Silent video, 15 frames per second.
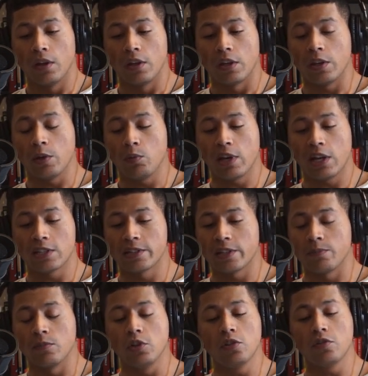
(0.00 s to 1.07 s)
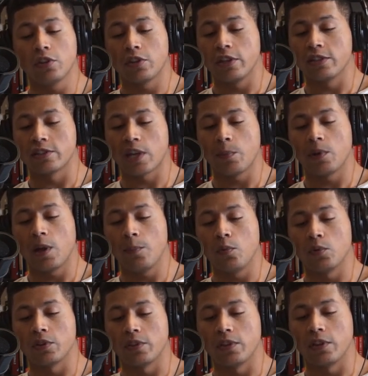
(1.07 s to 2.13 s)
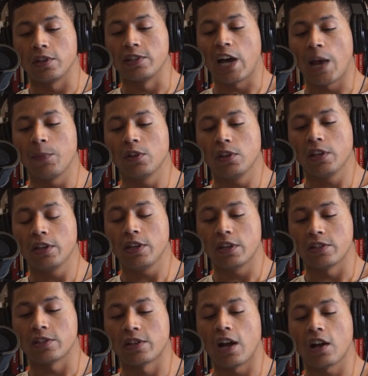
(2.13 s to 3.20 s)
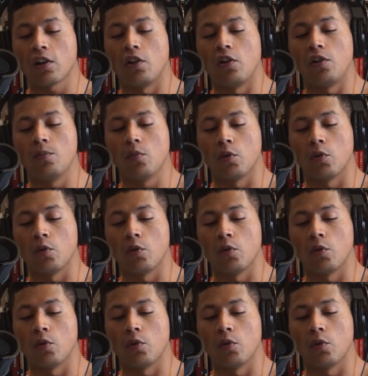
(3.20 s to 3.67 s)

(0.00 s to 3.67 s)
And then we got some new things coming up with the Diamond League in Stockholm,